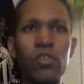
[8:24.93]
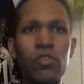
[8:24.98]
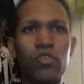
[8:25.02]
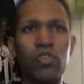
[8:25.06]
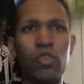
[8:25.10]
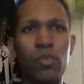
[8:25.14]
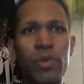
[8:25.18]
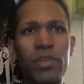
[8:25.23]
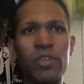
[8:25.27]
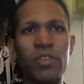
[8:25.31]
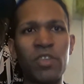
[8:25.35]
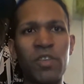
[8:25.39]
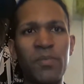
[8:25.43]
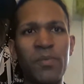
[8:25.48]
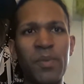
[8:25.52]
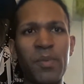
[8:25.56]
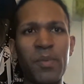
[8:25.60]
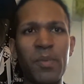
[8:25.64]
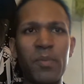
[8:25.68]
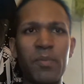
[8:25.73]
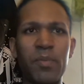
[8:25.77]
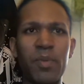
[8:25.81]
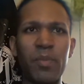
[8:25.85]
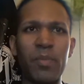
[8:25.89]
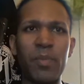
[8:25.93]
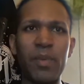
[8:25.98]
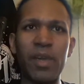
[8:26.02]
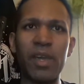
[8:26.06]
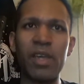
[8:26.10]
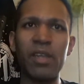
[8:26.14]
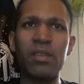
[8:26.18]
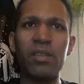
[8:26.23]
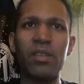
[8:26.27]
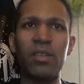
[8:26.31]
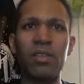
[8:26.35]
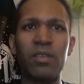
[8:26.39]
Triple H and Stephanie
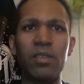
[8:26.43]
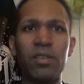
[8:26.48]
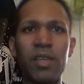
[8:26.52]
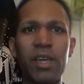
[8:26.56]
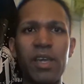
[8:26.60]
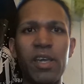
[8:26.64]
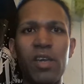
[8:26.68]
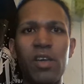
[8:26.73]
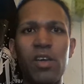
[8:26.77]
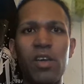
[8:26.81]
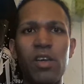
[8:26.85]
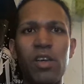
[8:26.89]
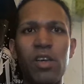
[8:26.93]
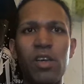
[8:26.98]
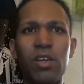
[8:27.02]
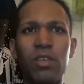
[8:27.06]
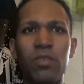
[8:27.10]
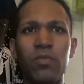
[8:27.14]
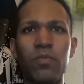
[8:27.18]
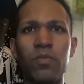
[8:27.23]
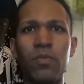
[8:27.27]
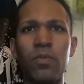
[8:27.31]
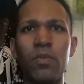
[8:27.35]
McMahon, they uh